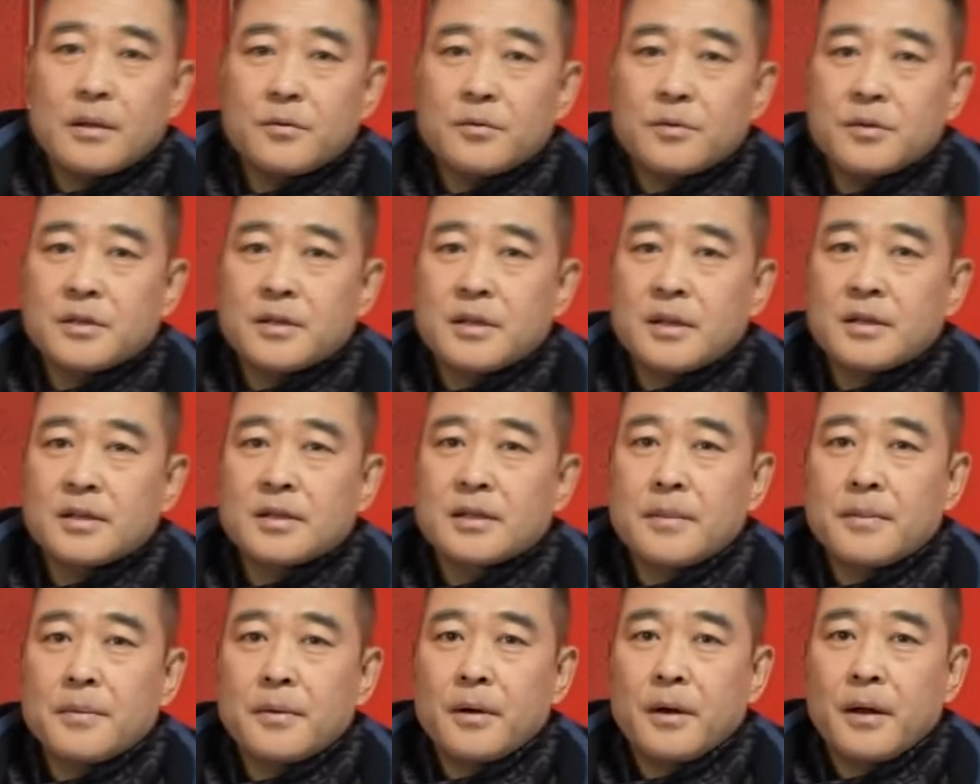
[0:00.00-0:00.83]
it was the
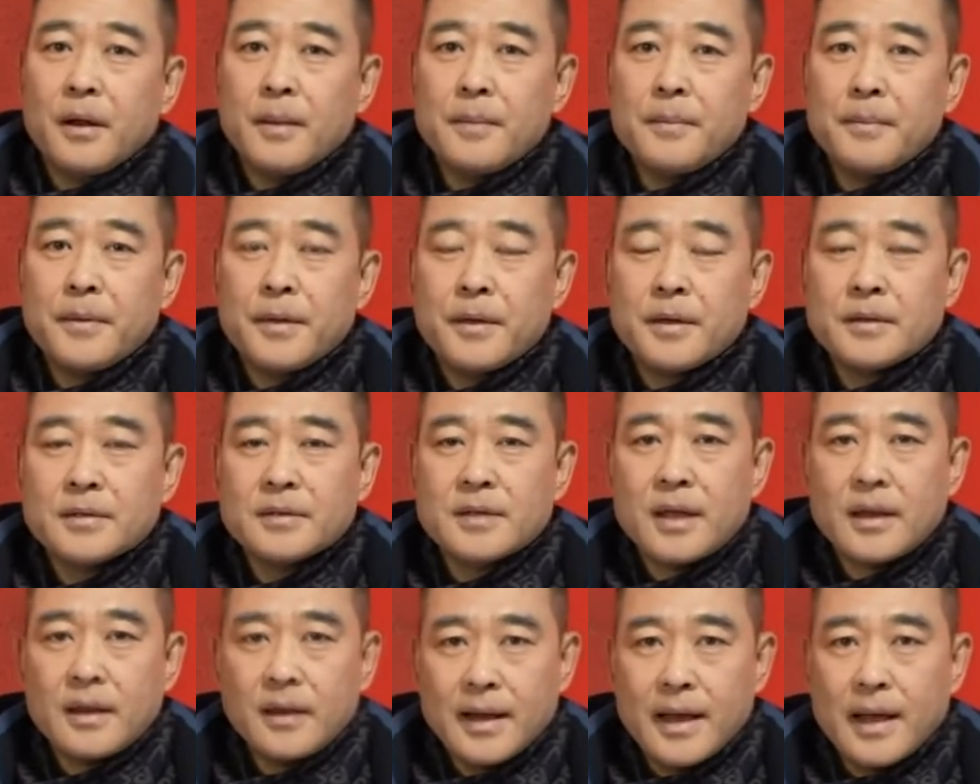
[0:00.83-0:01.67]
Summer Olympics,
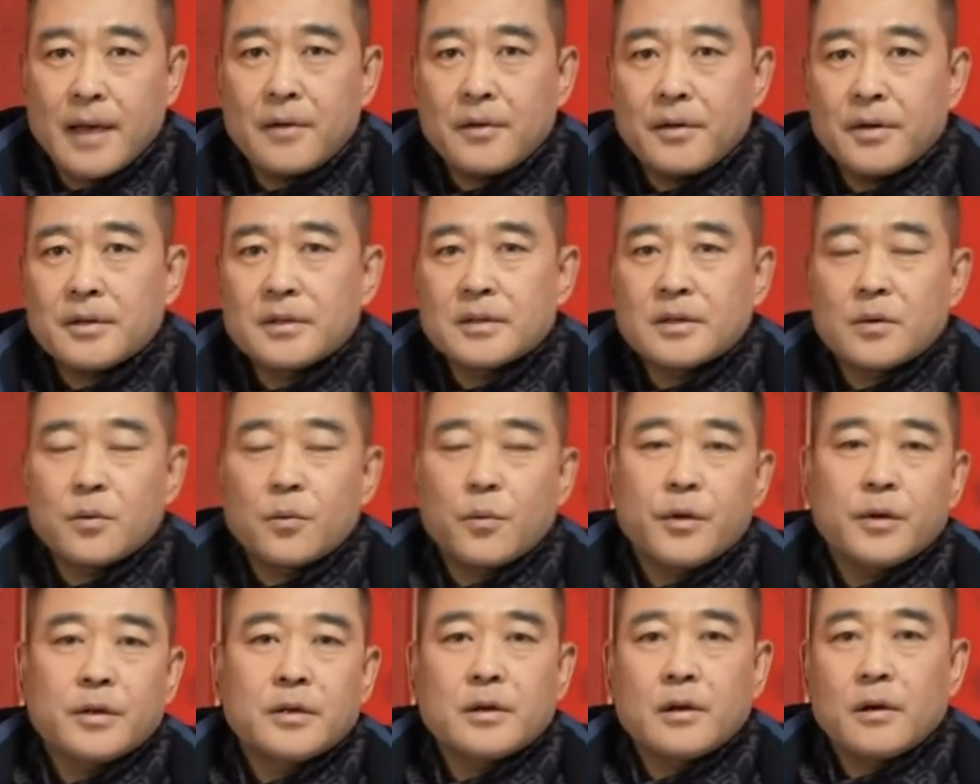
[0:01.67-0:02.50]
and now it's the
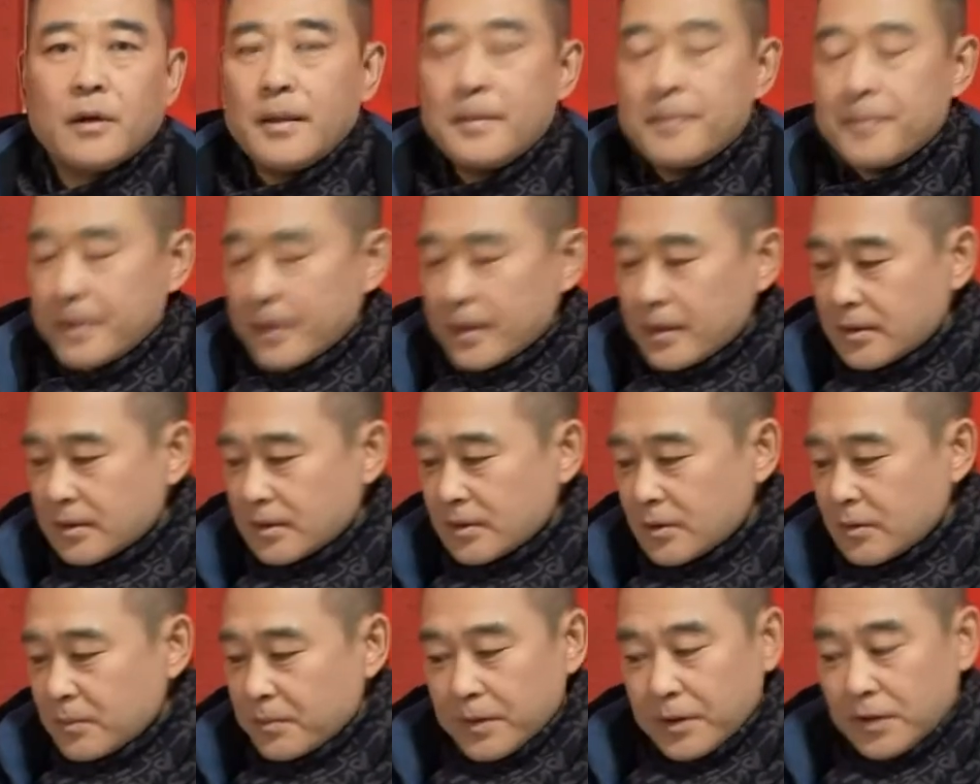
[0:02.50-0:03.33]
Winter Olympics.
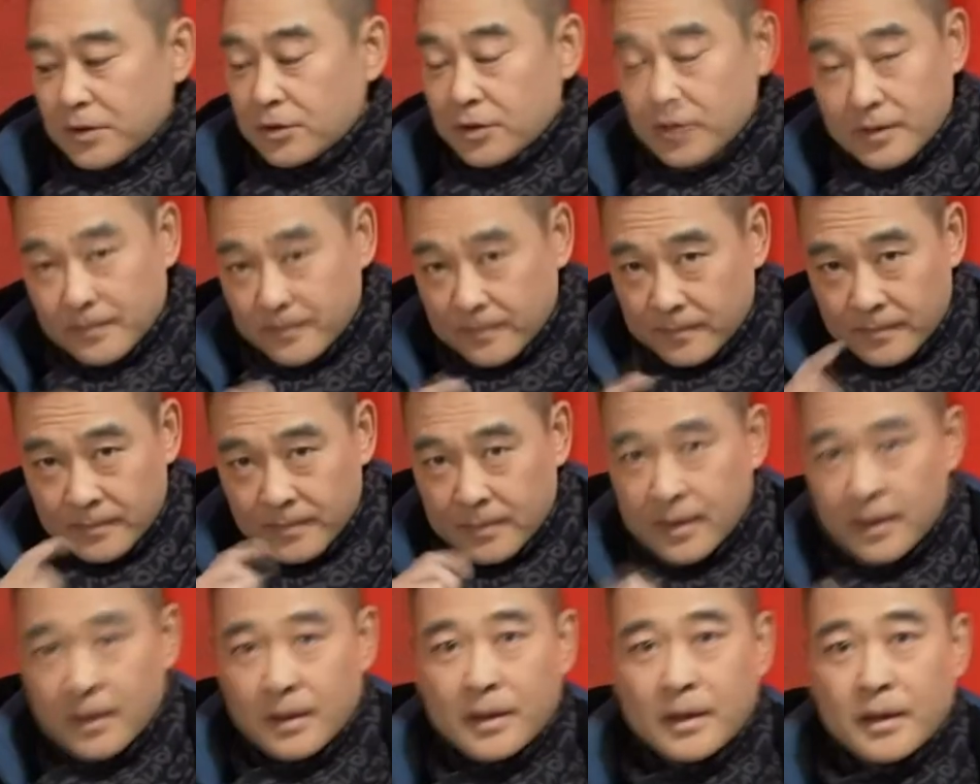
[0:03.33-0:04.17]
So Beijing
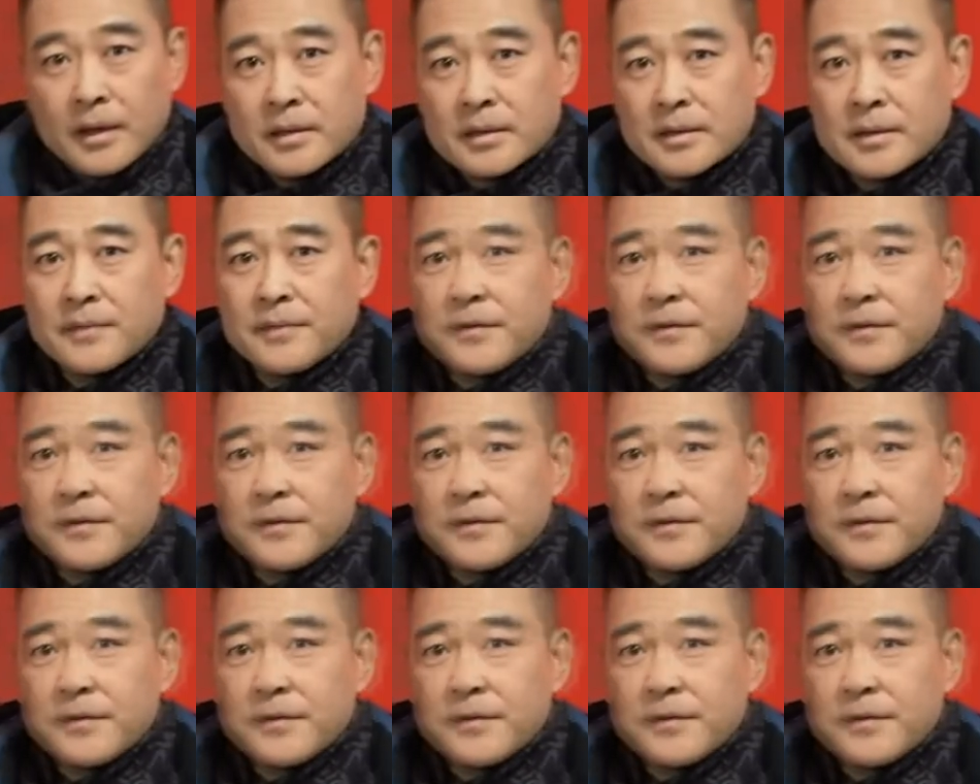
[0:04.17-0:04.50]
is the